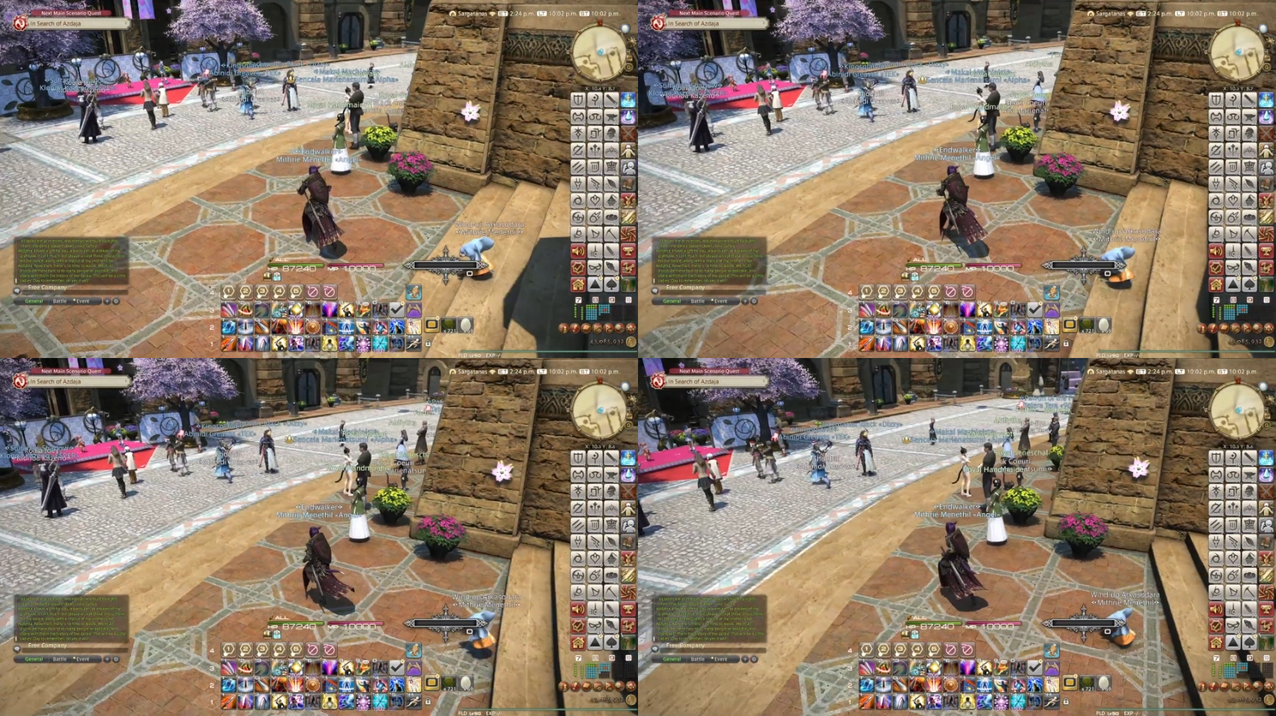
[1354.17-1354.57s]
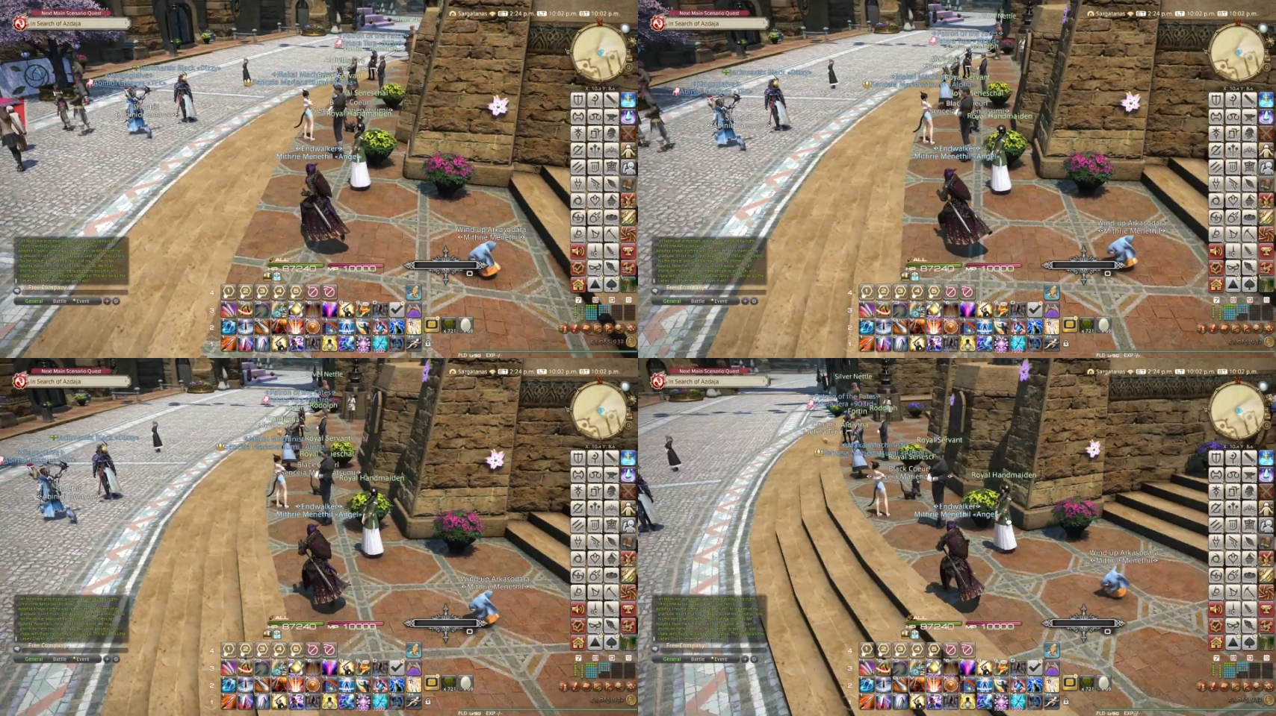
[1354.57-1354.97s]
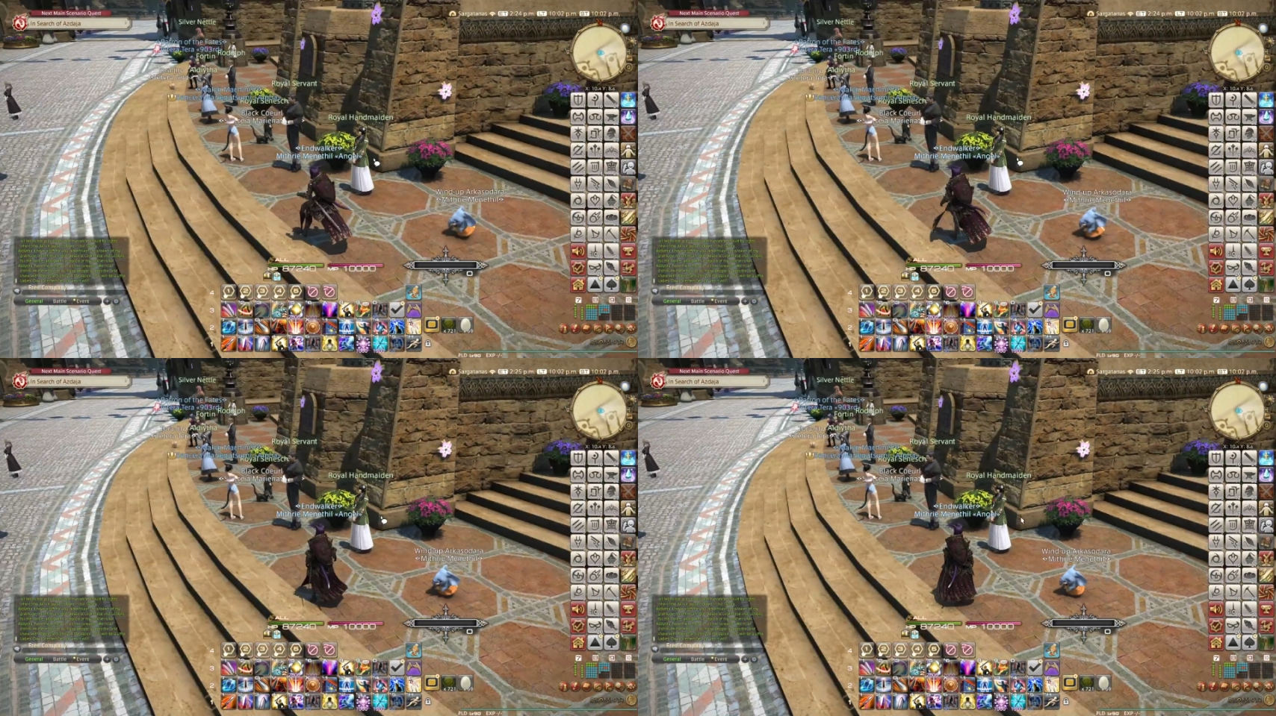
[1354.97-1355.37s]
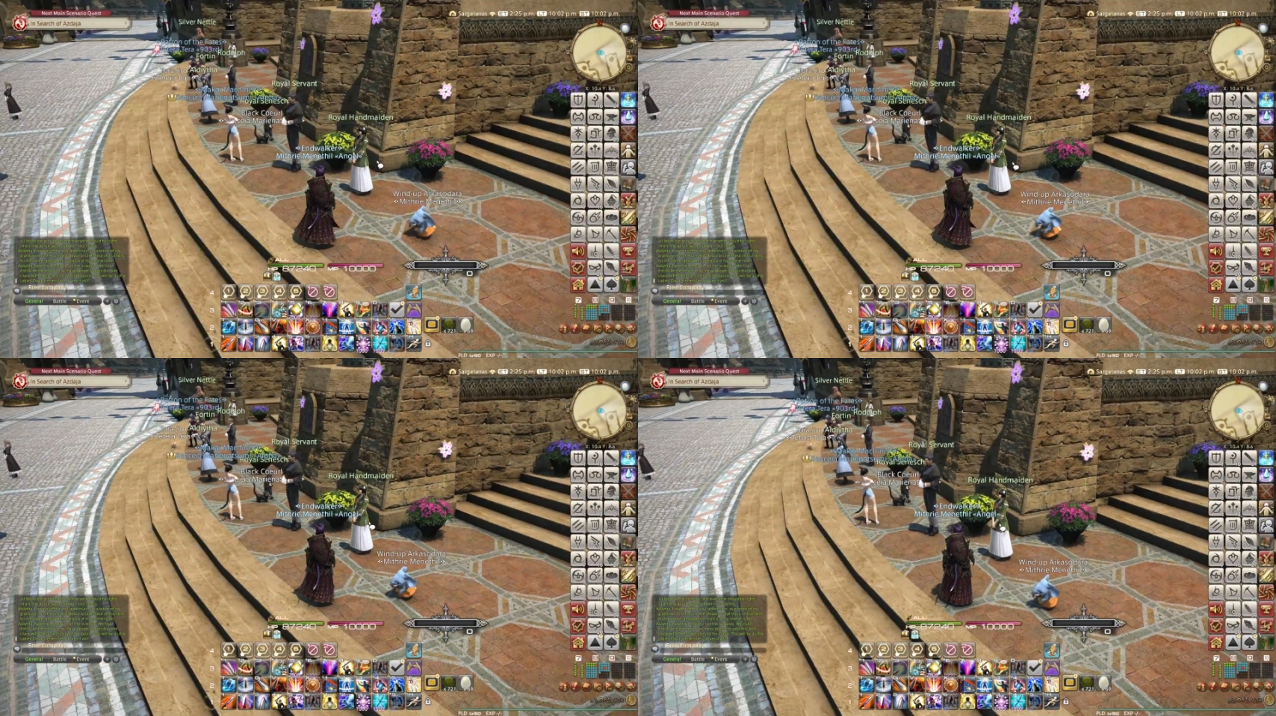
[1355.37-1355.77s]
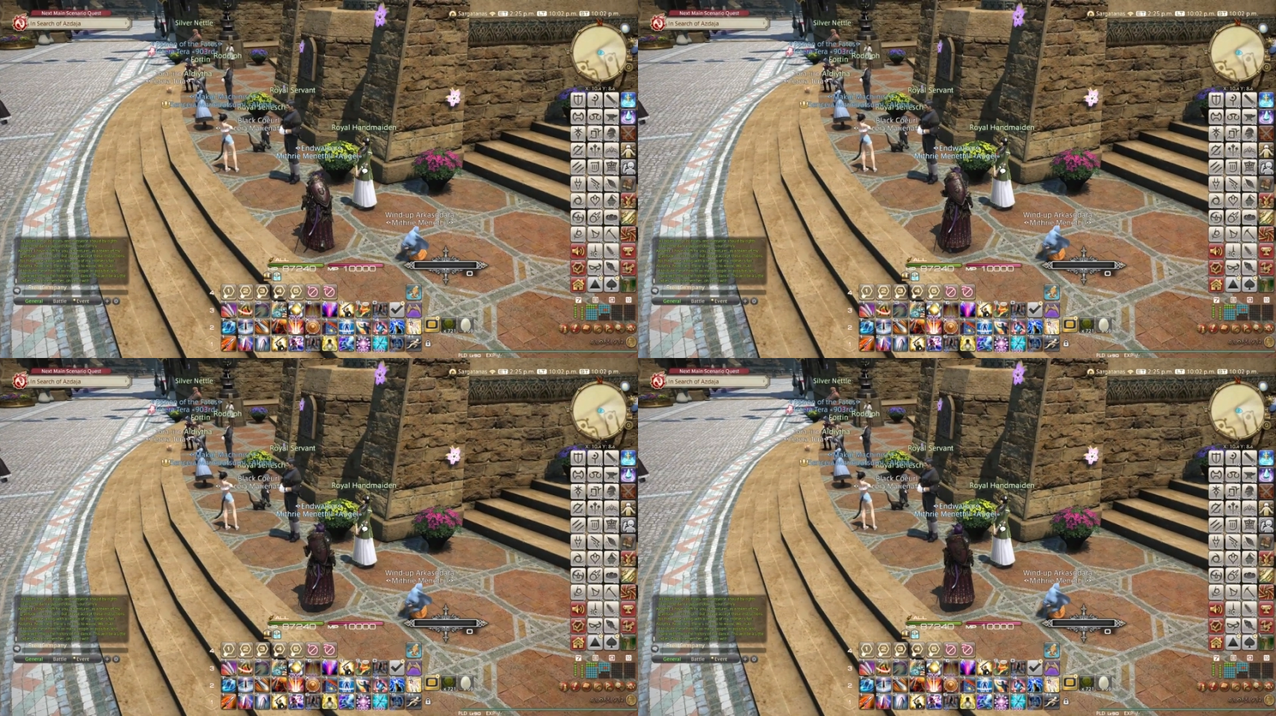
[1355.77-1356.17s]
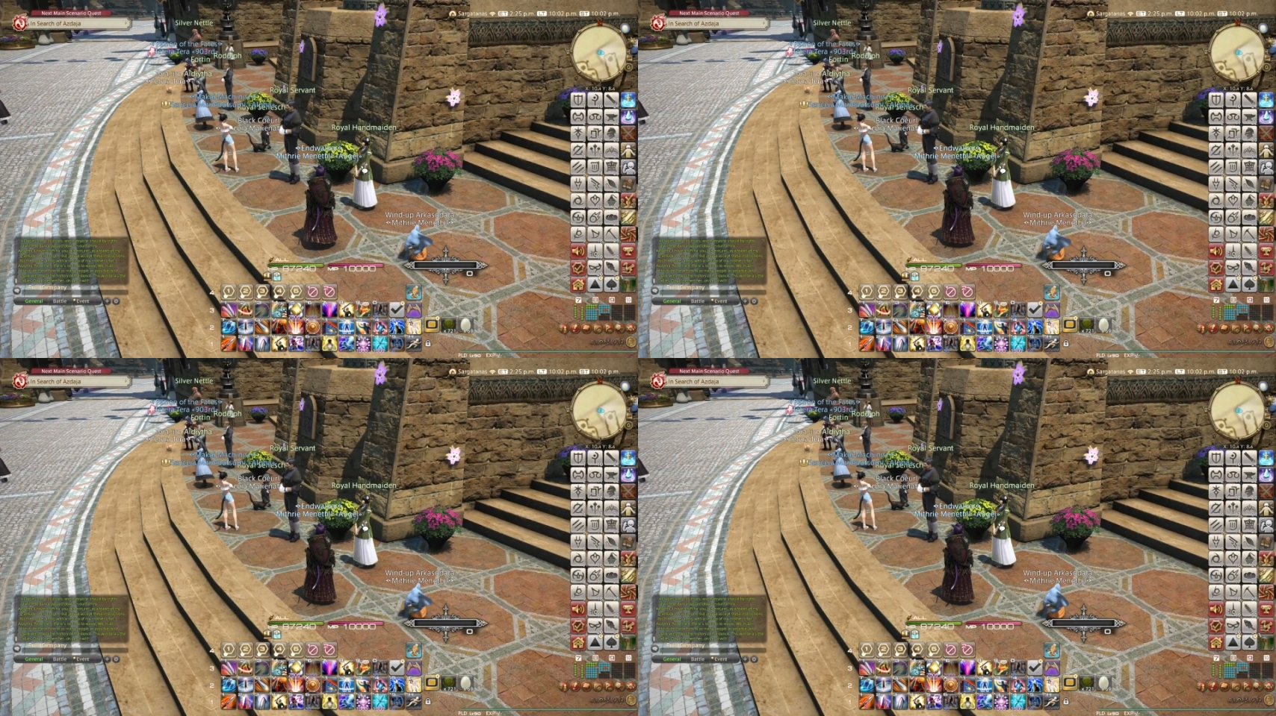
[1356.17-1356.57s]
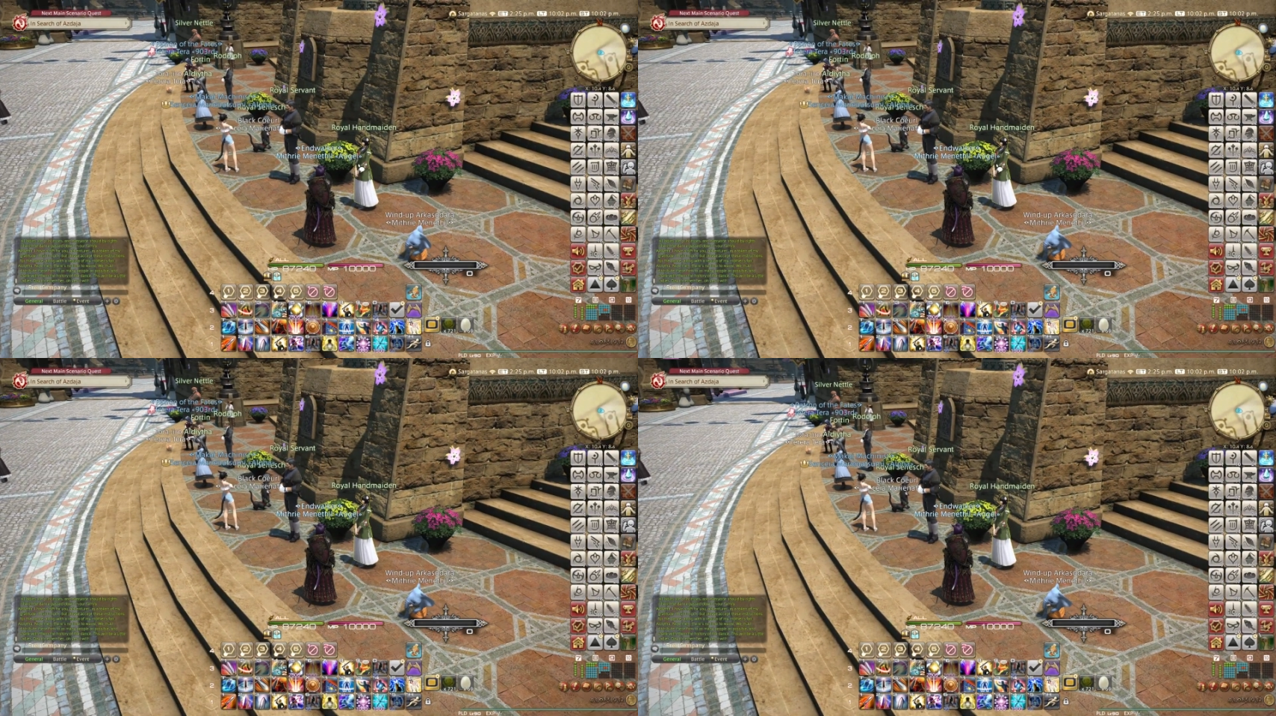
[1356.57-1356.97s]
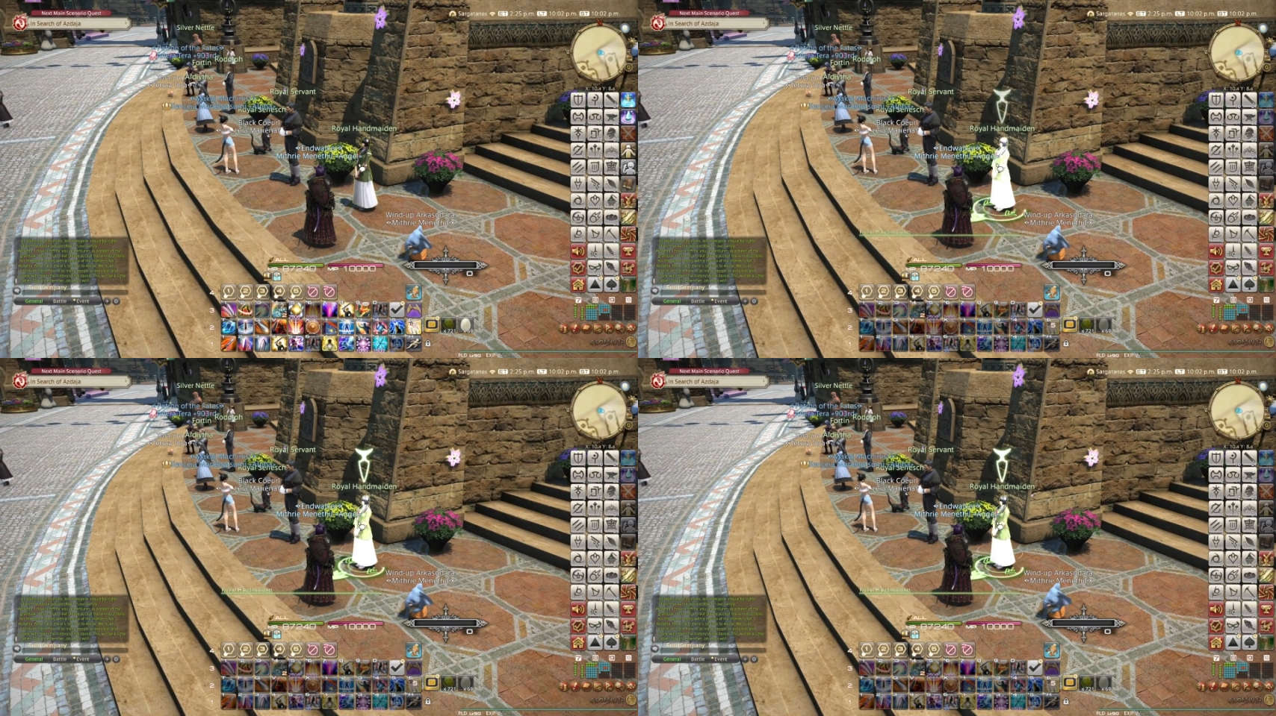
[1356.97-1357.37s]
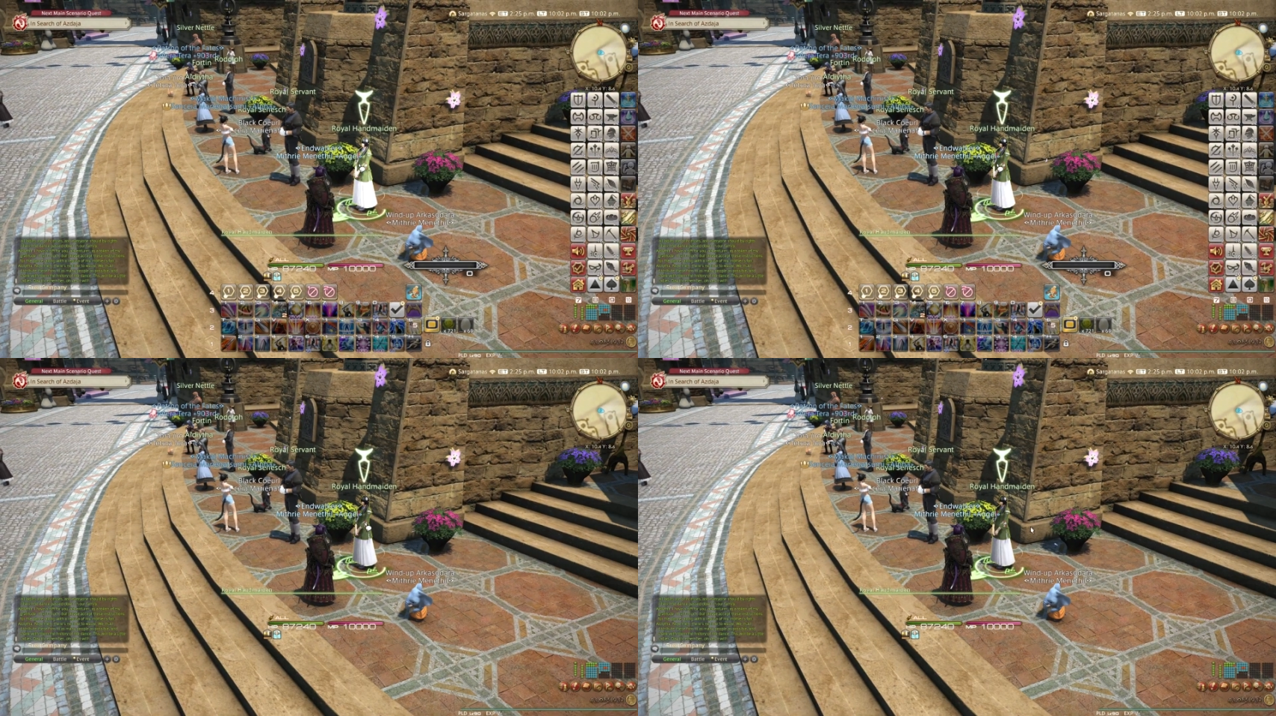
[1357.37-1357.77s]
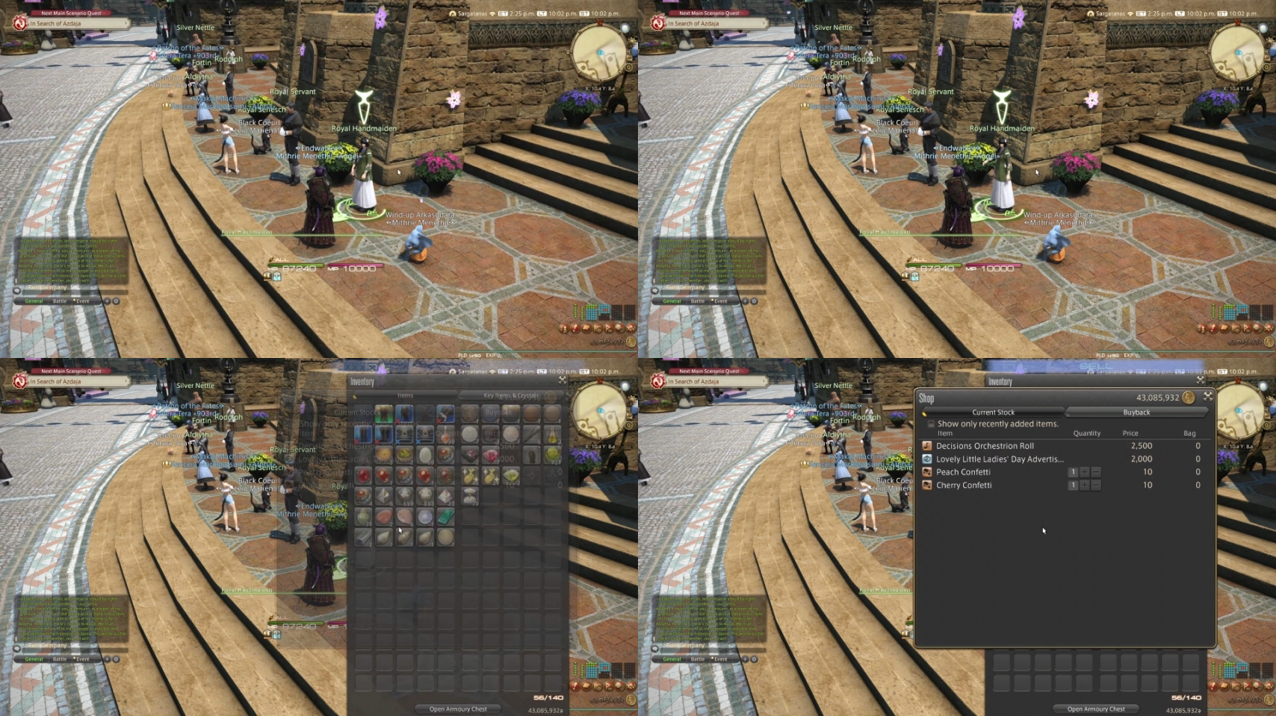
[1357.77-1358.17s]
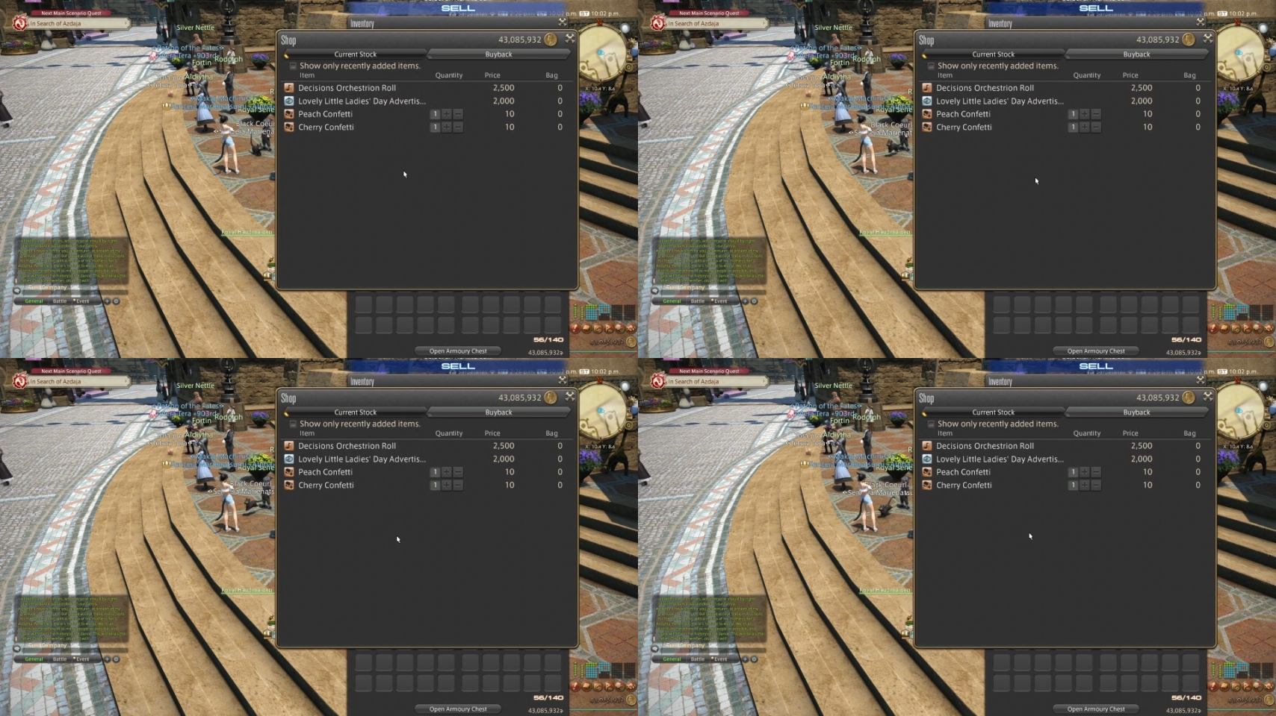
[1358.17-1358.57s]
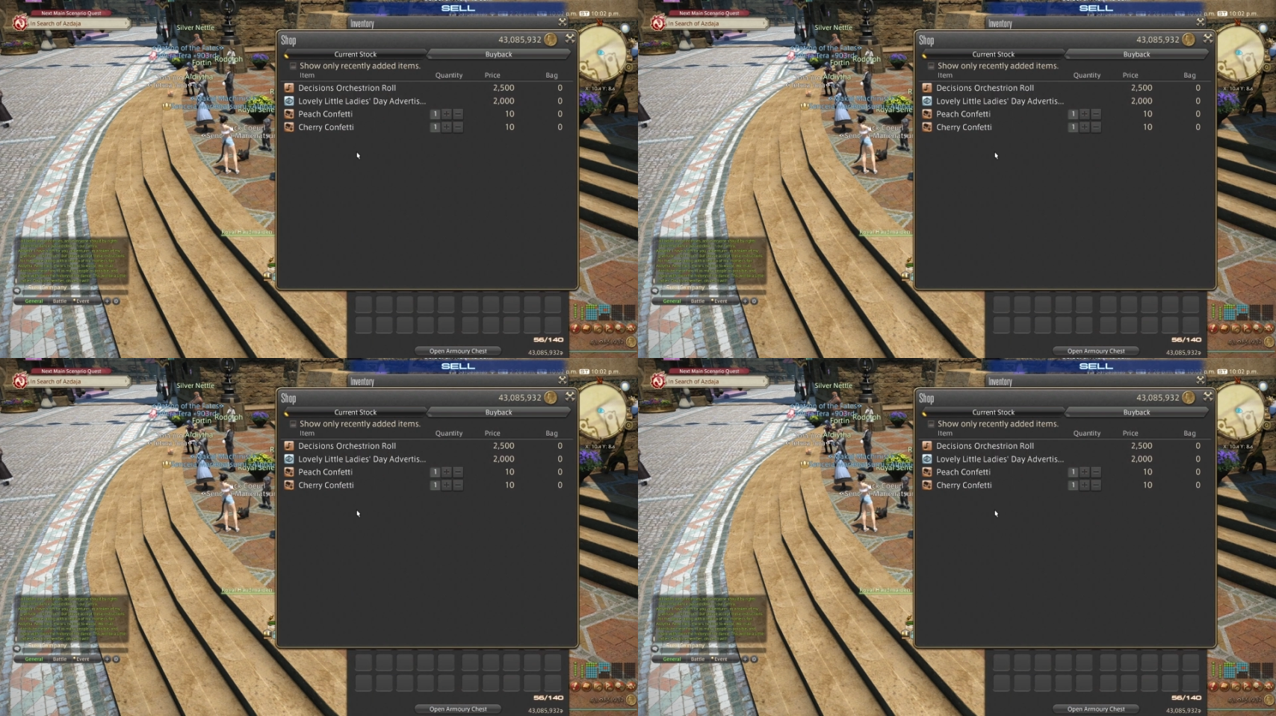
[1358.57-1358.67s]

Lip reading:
[unreadable: no face in view]